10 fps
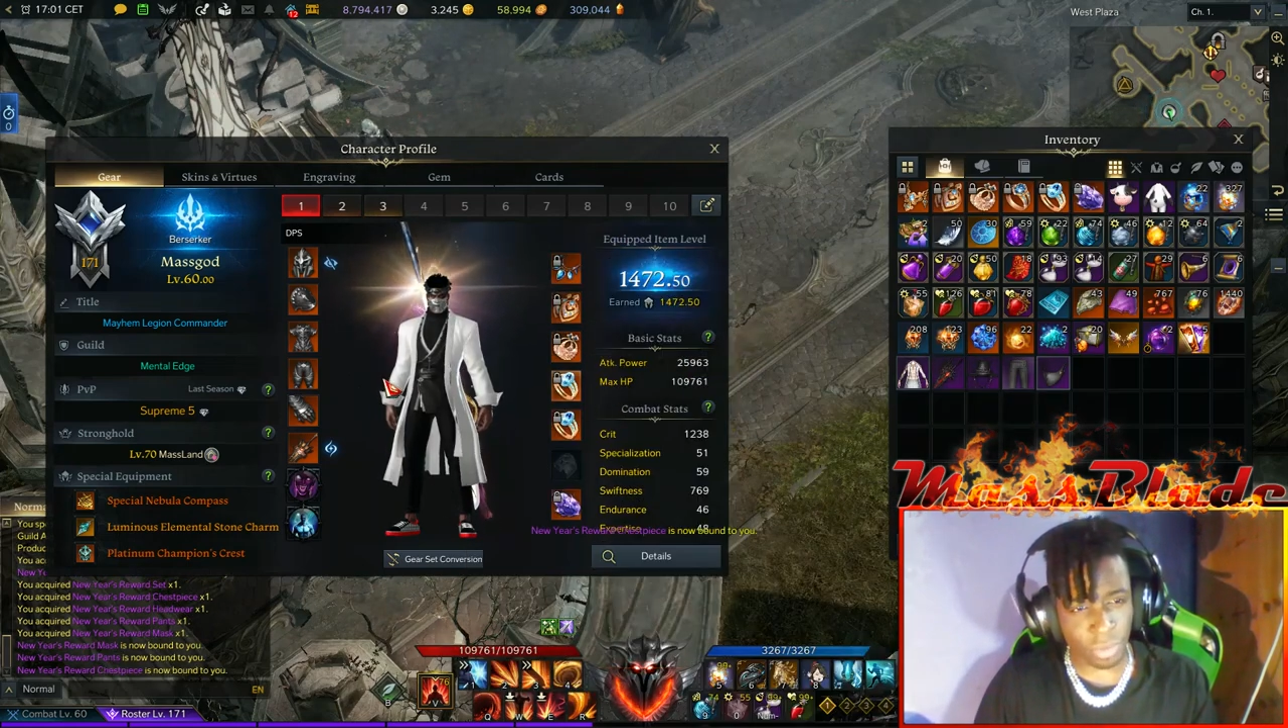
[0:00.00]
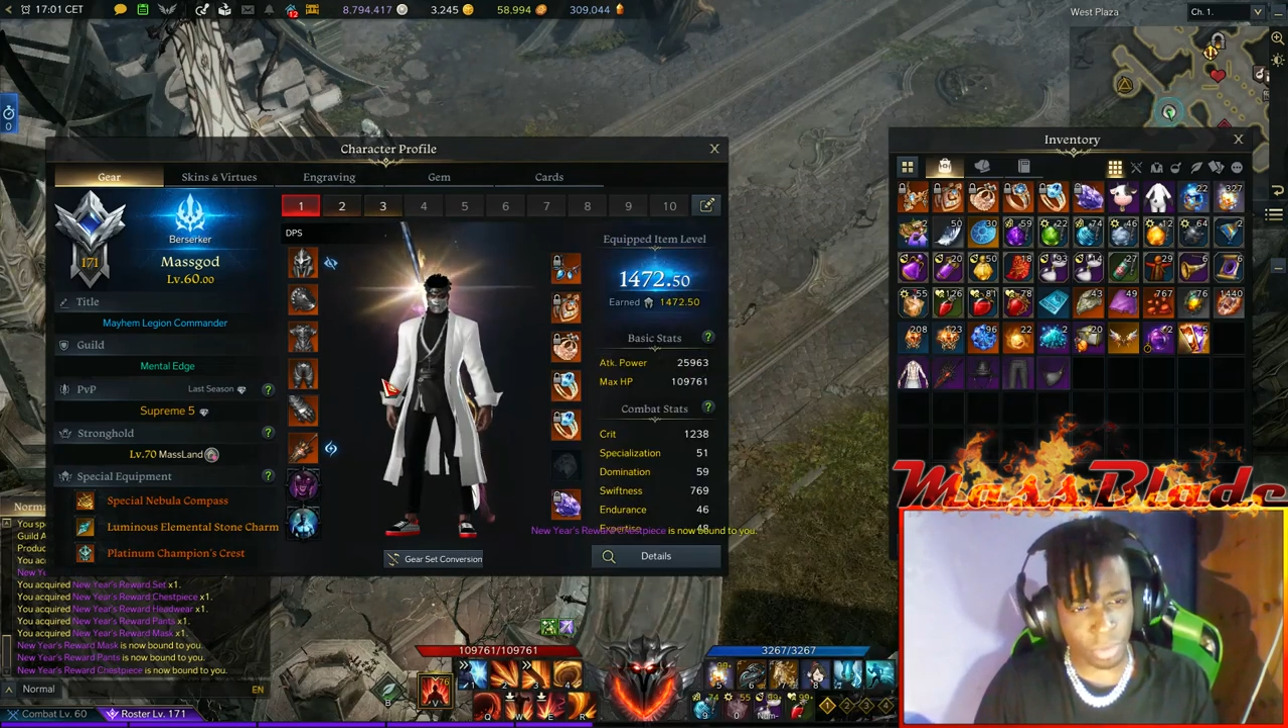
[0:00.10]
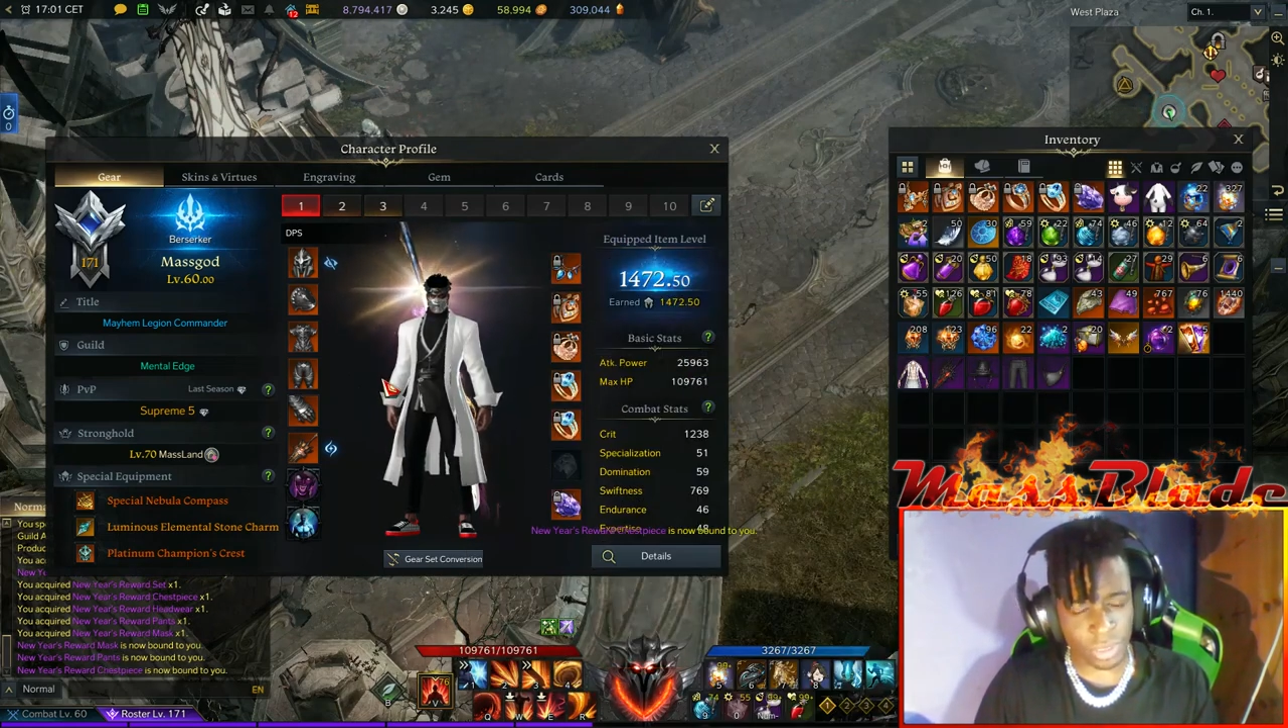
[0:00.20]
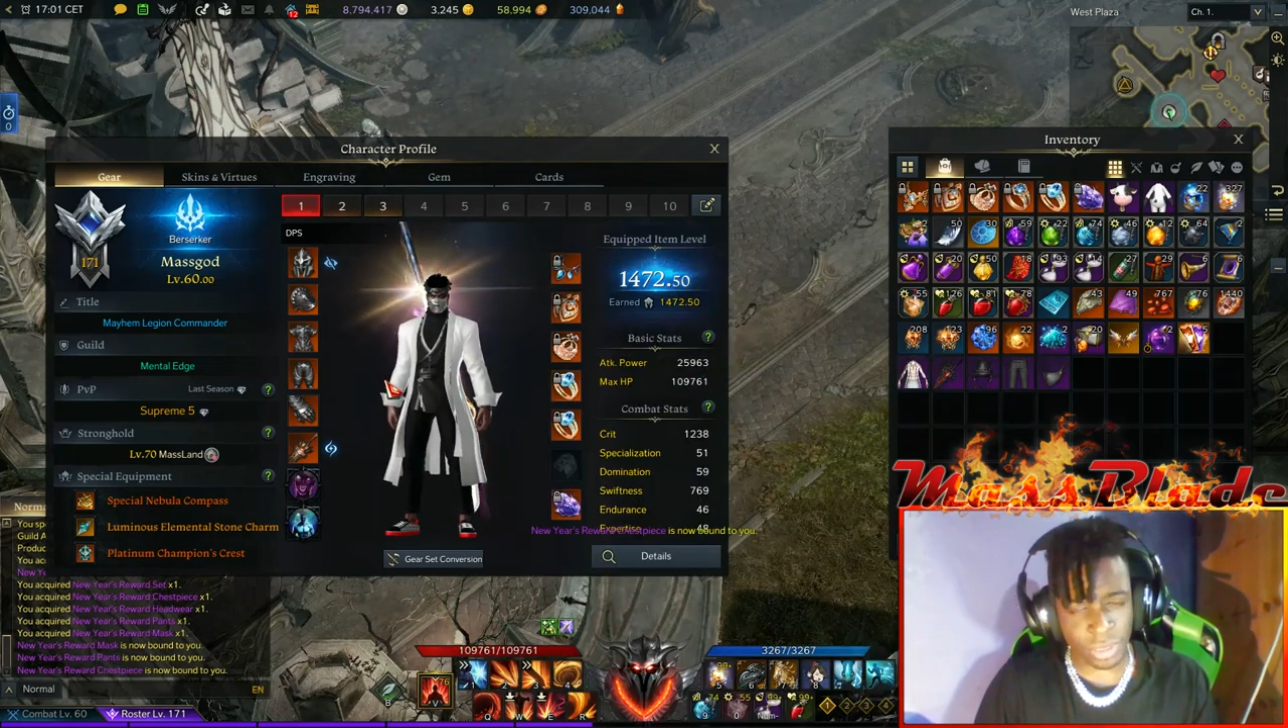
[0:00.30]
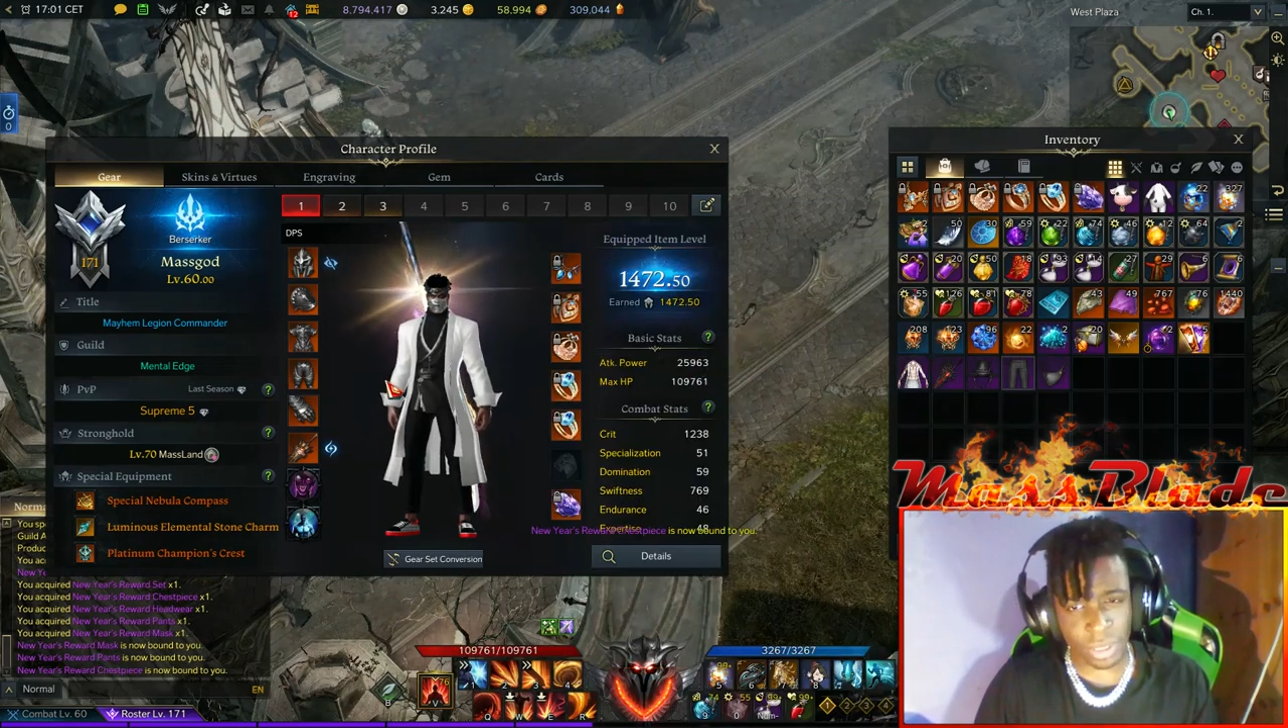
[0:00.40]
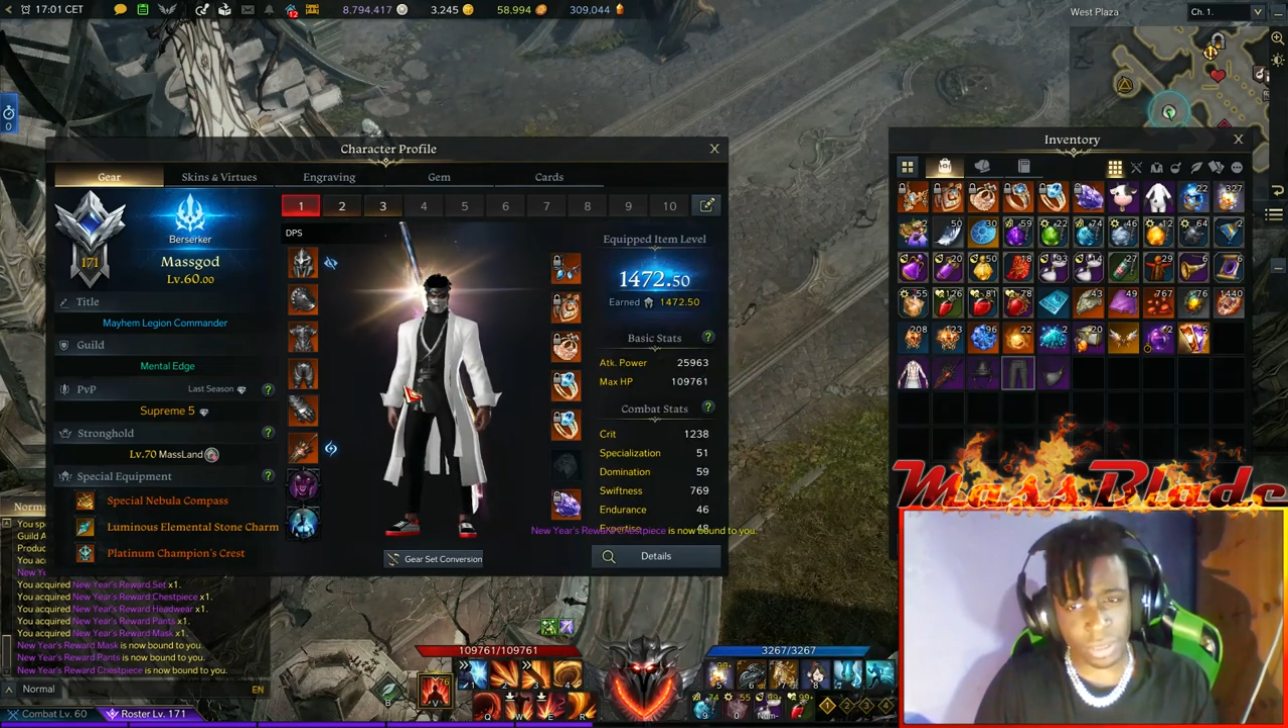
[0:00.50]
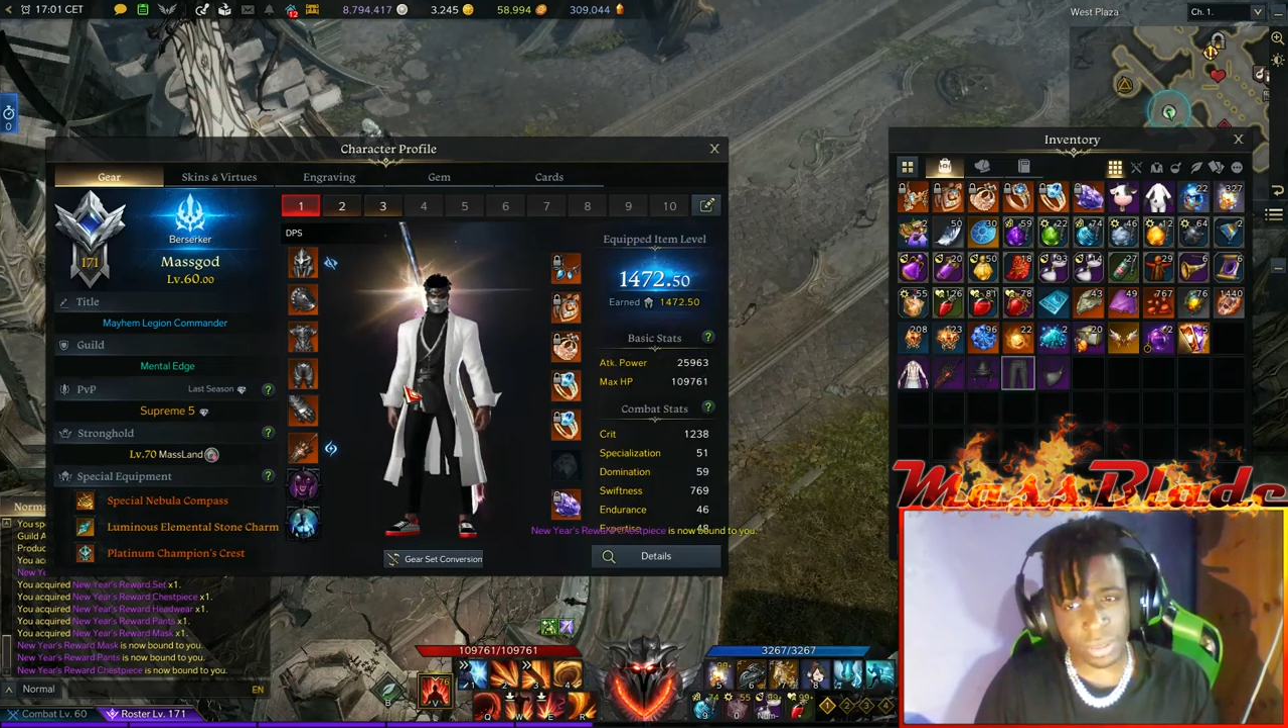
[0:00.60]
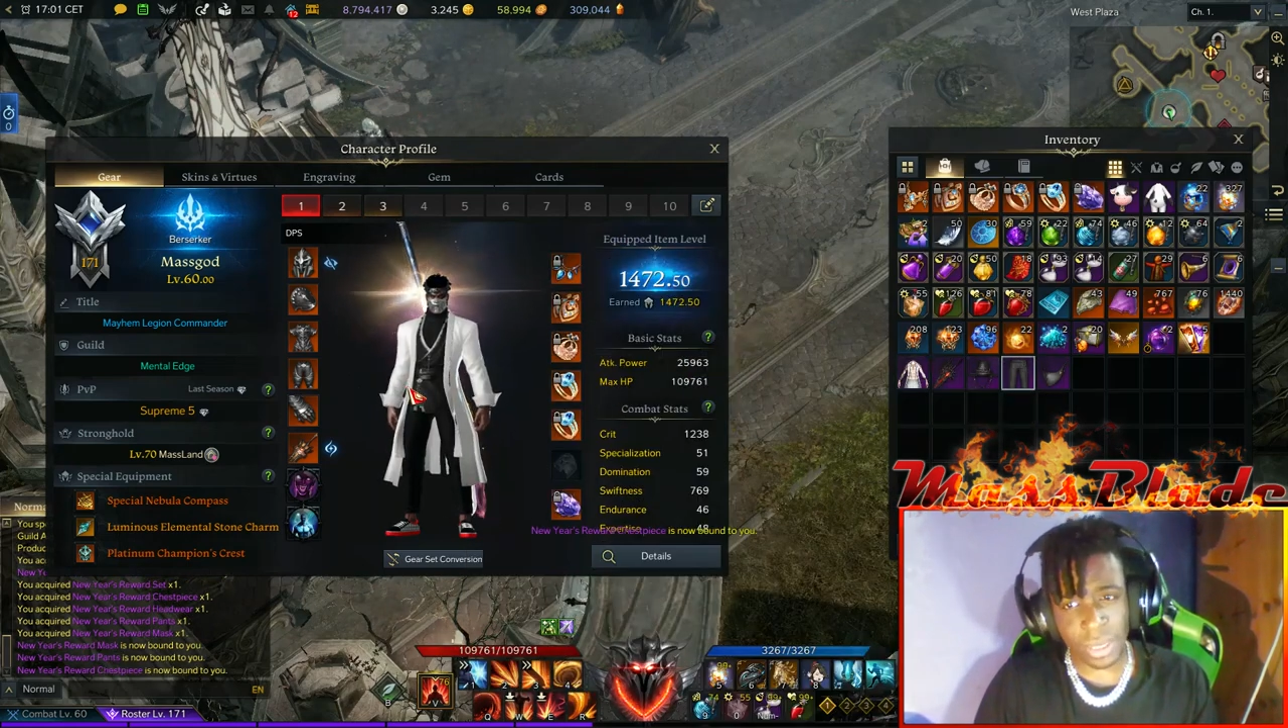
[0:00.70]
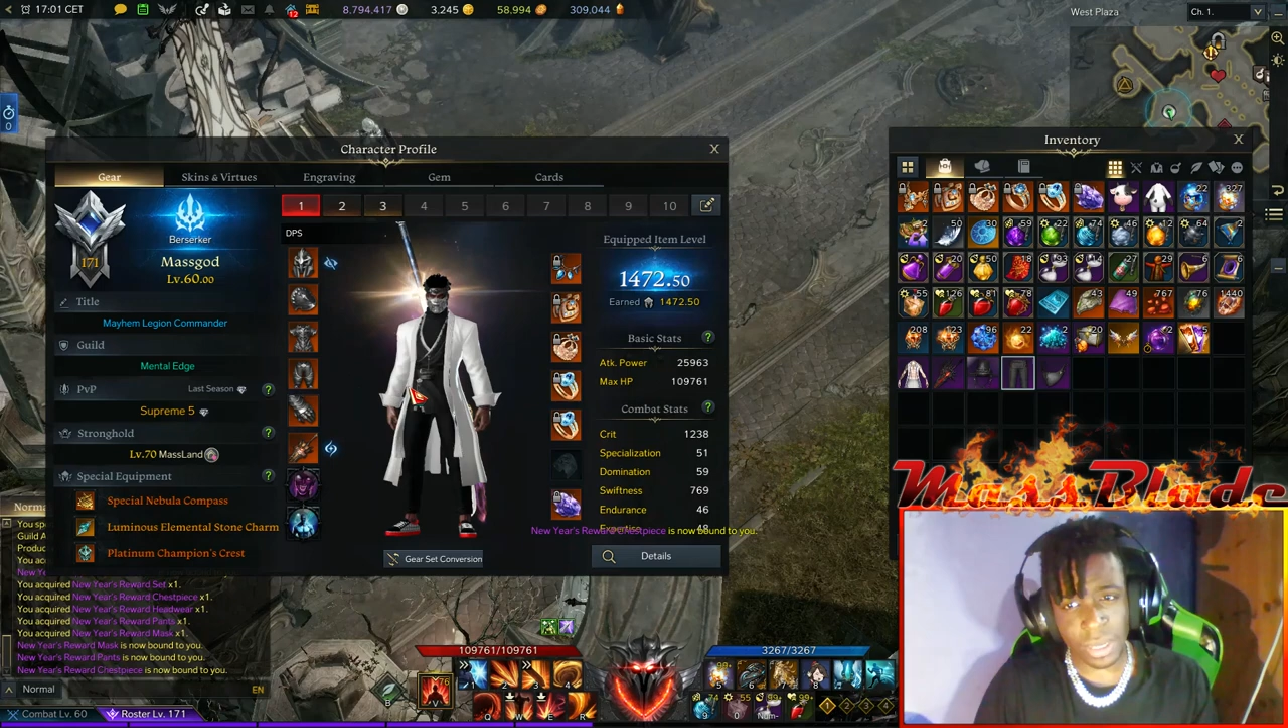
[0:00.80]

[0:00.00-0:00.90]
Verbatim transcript: from Lost Ark